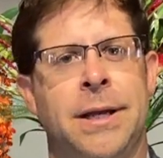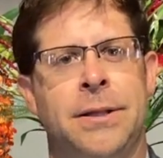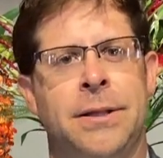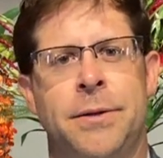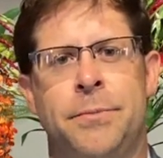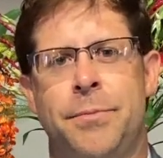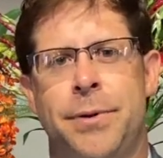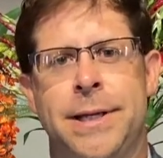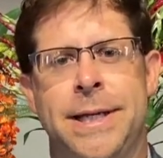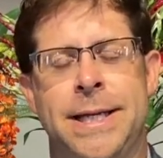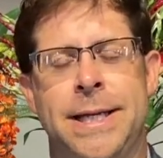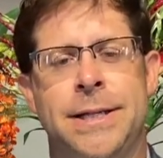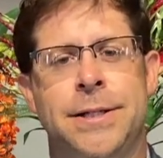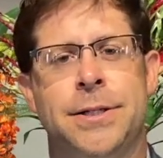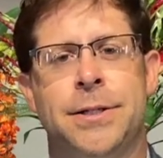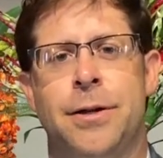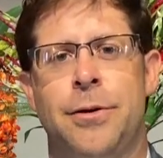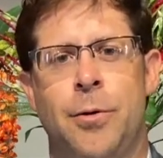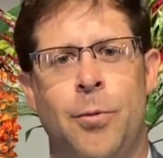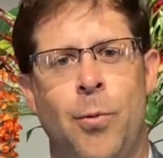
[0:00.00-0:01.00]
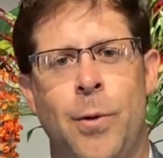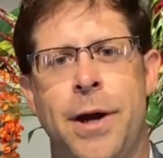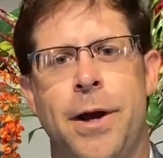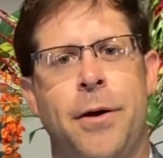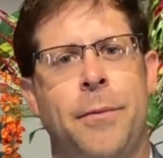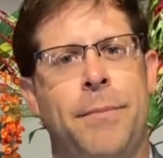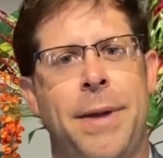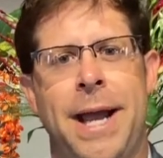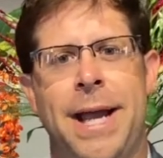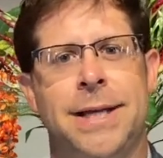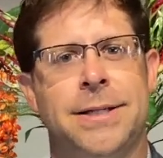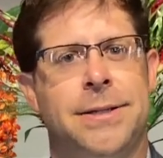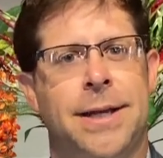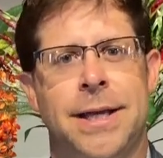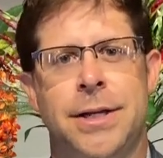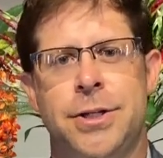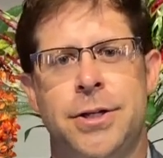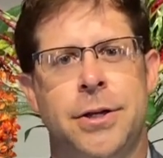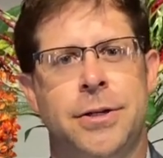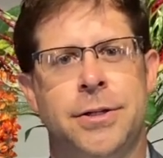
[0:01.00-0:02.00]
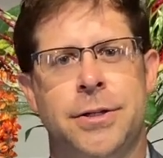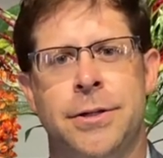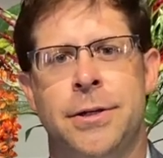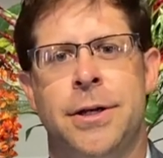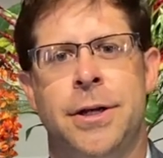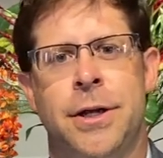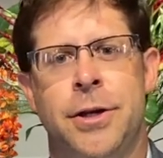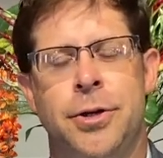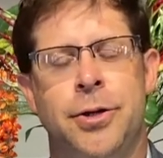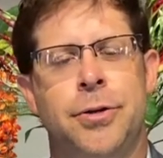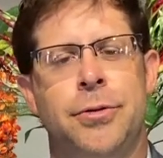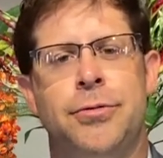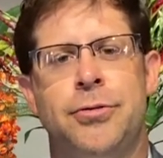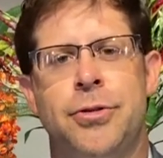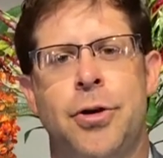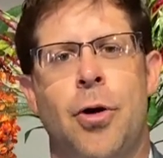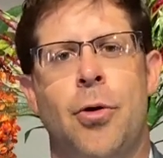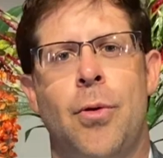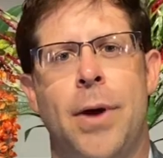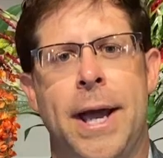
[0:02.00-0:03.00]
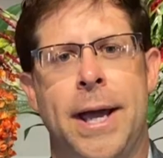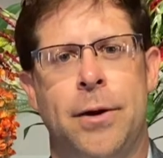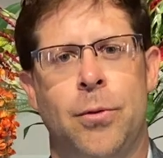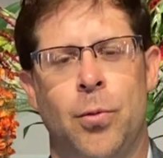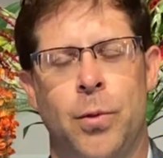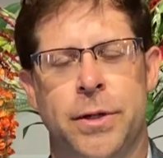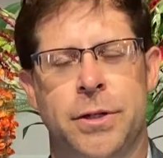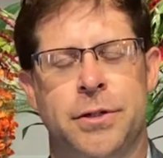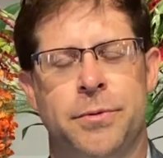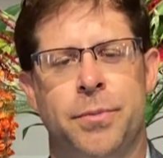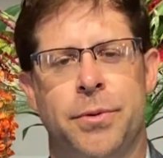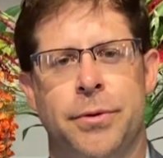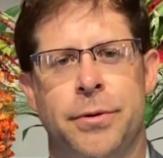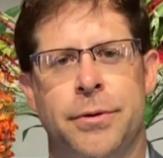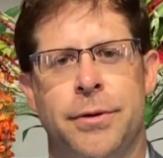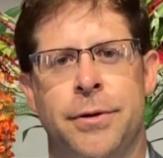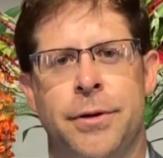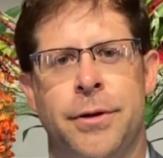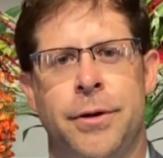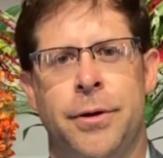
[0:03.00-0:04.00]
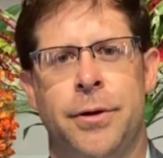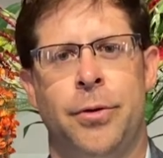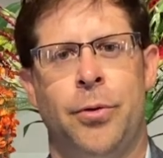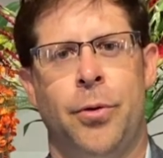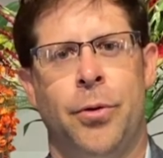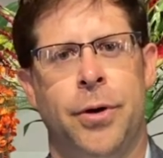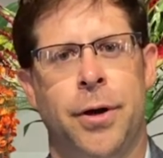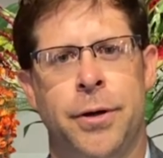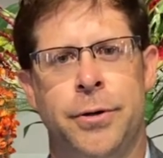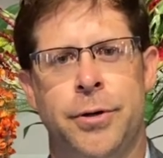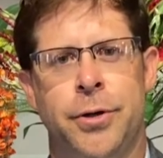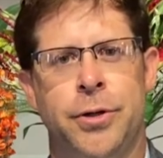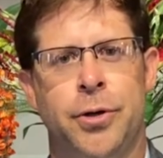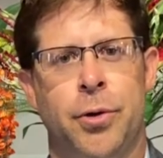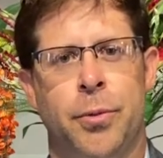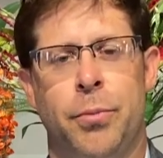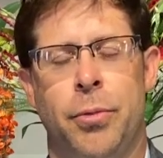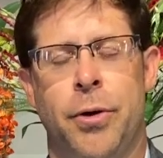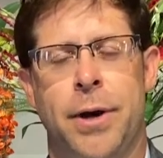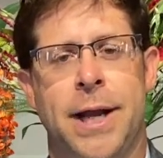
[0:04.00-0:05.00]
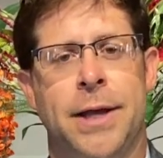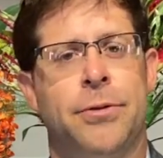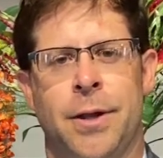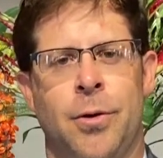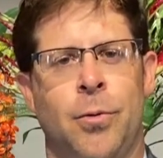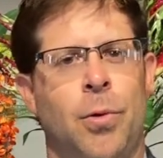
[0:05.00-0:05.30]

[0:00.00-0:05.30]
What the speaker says: then please wear a mask and just do so at a whisper or under your breath.